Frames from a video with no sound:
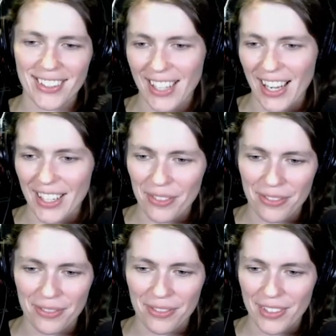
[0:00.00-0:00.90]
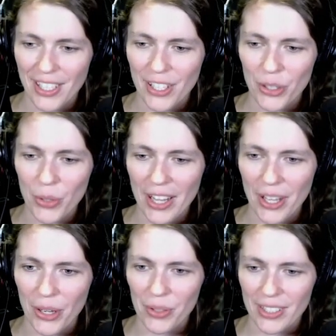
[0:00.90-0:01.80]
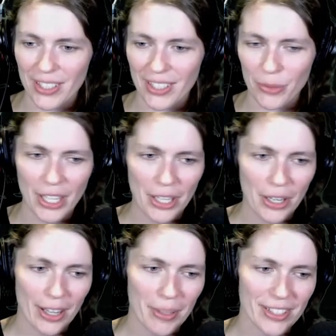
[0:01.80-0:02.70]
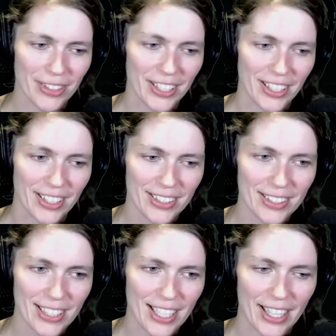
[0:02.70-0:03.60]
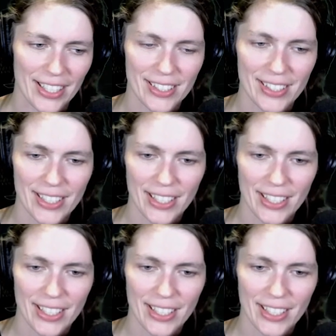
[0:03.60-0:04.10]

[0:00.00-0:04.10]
kind of ooh, hello. We got our Elemental Kitty. Nice.